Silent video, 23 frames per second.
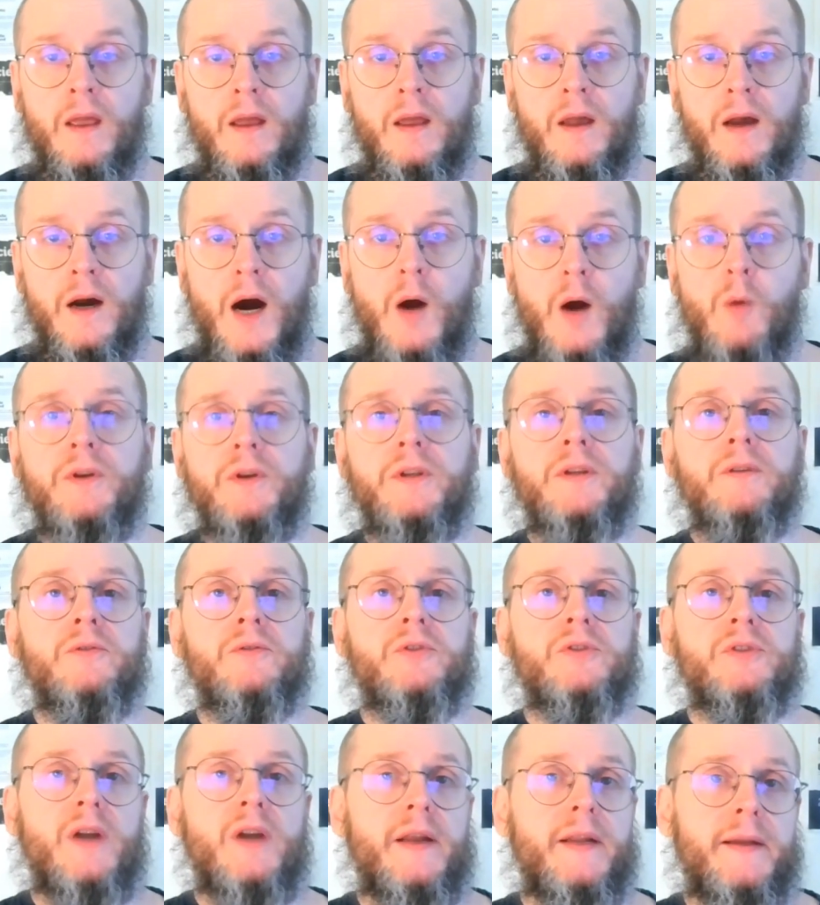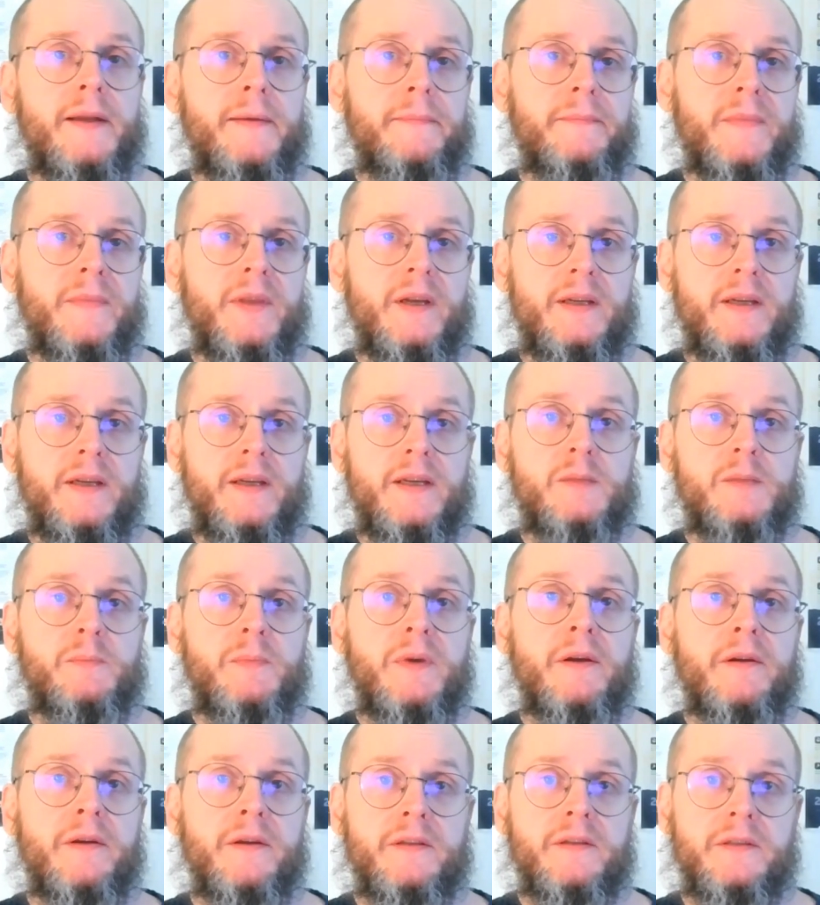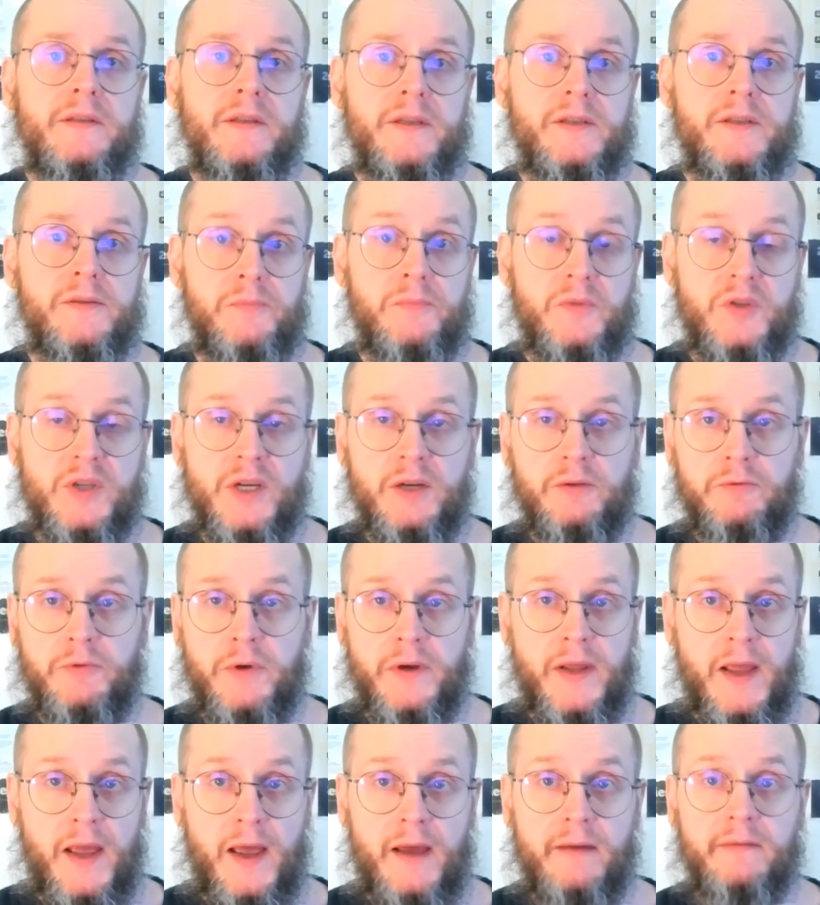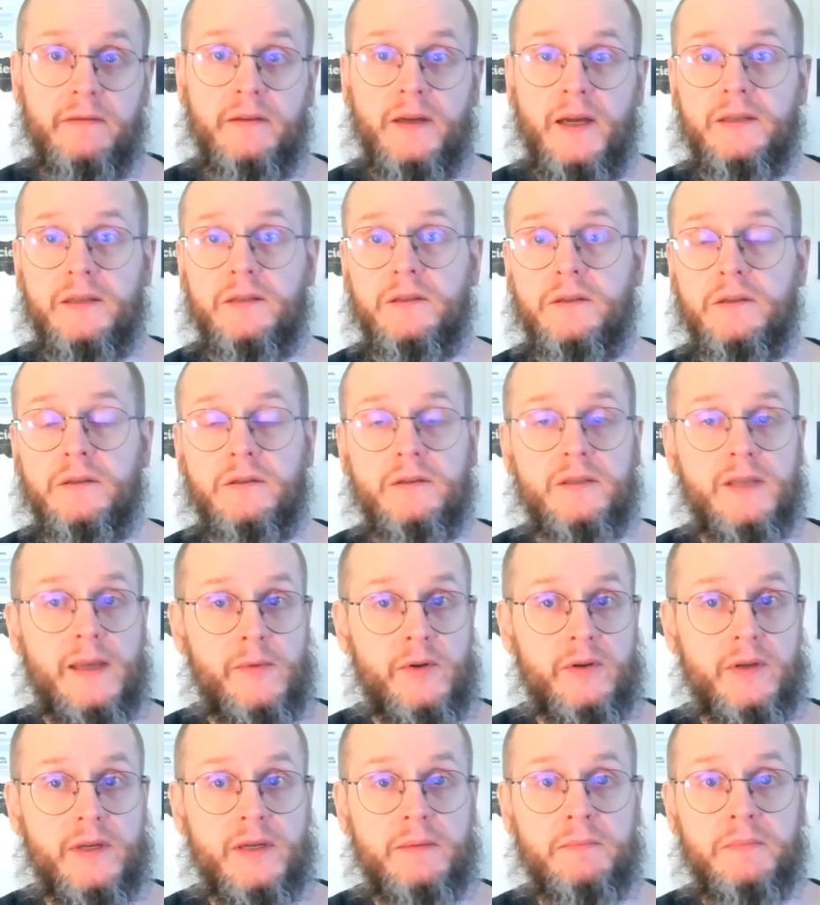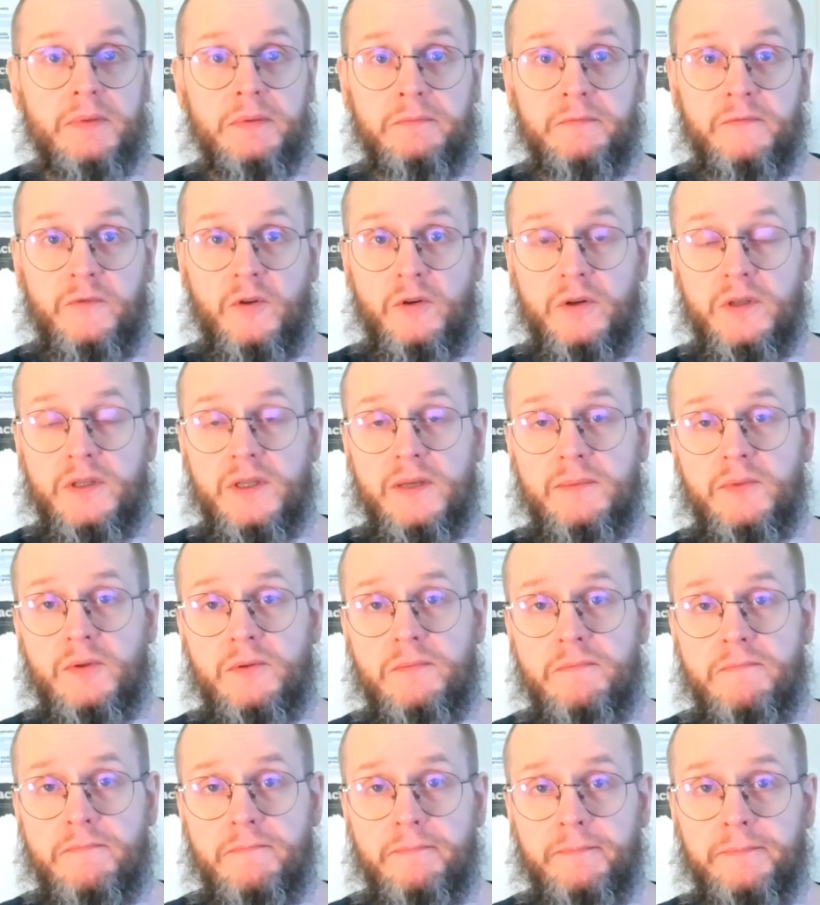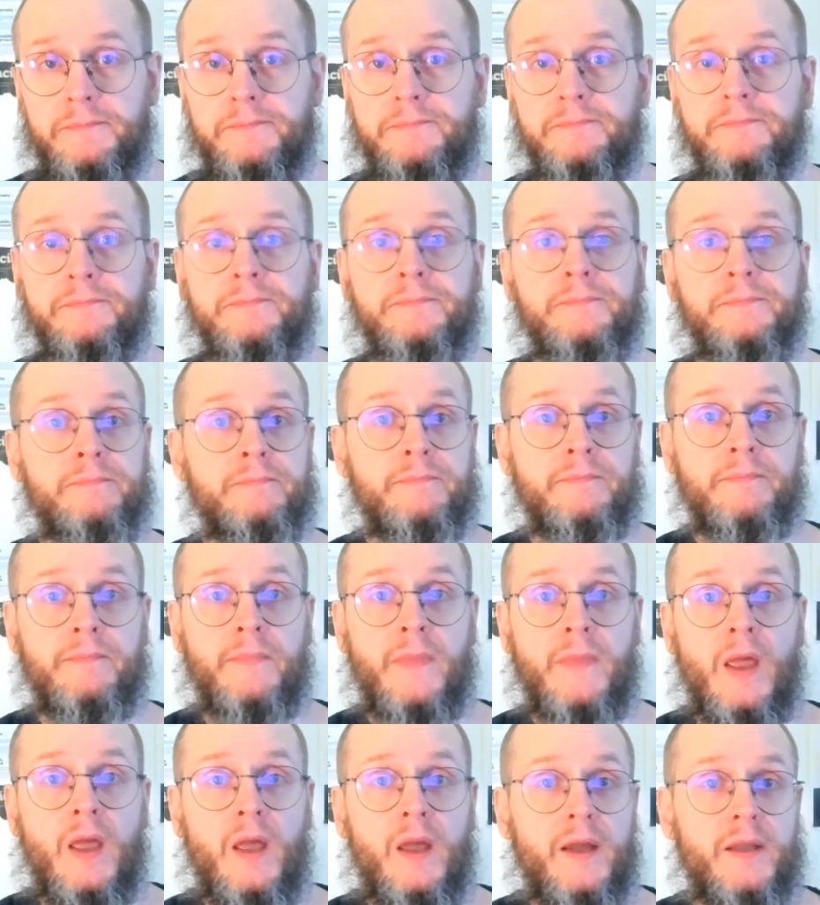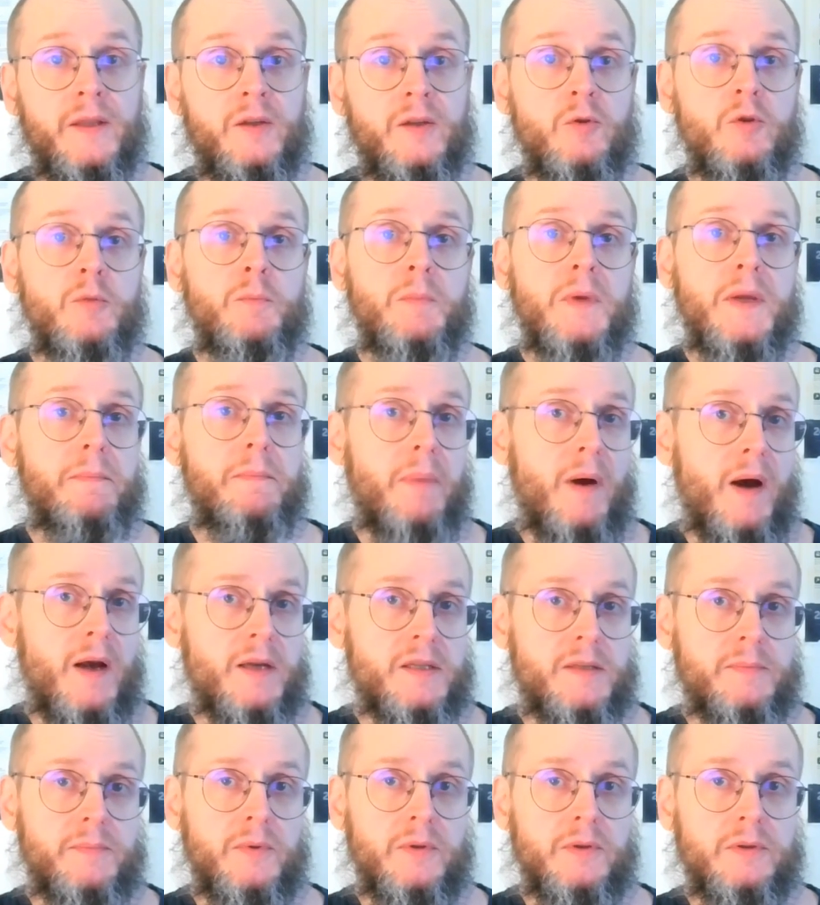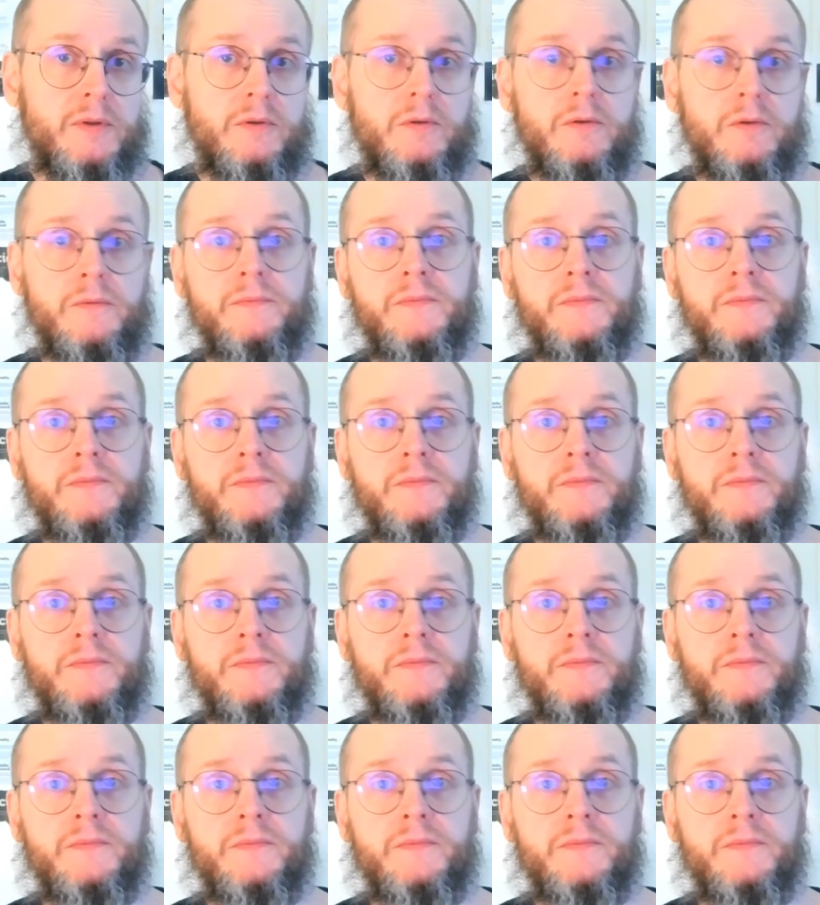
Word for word: How would you study the experiences children have at the summer camp, for example? It could be possible to